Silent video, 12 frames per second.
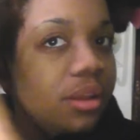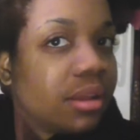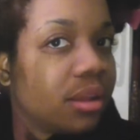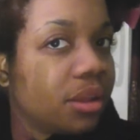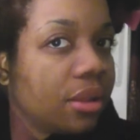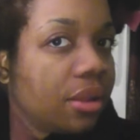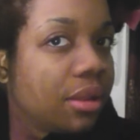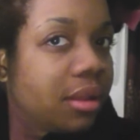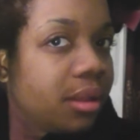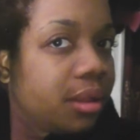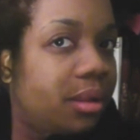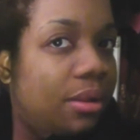
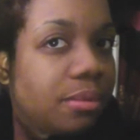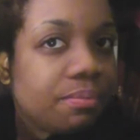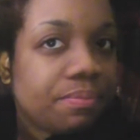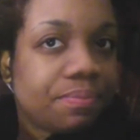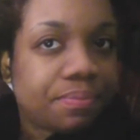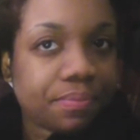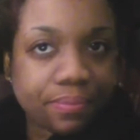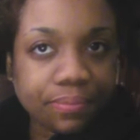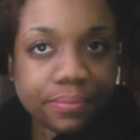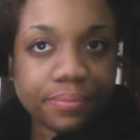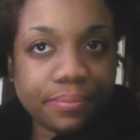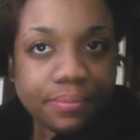
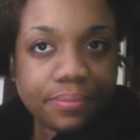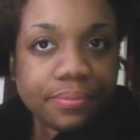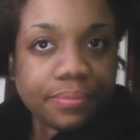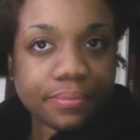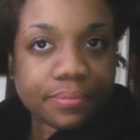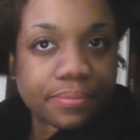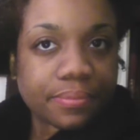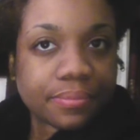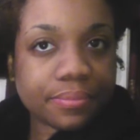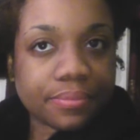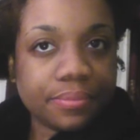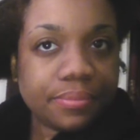
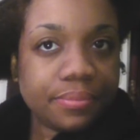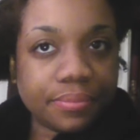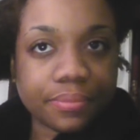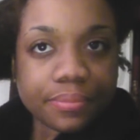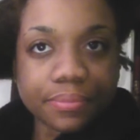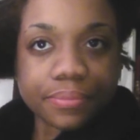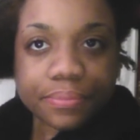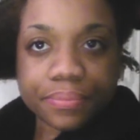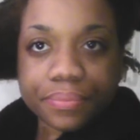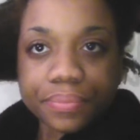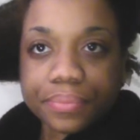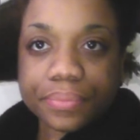
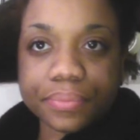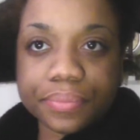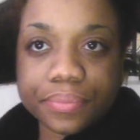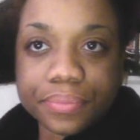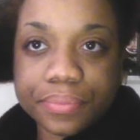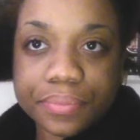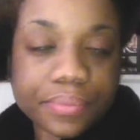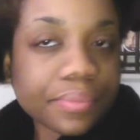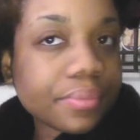Nothing is said.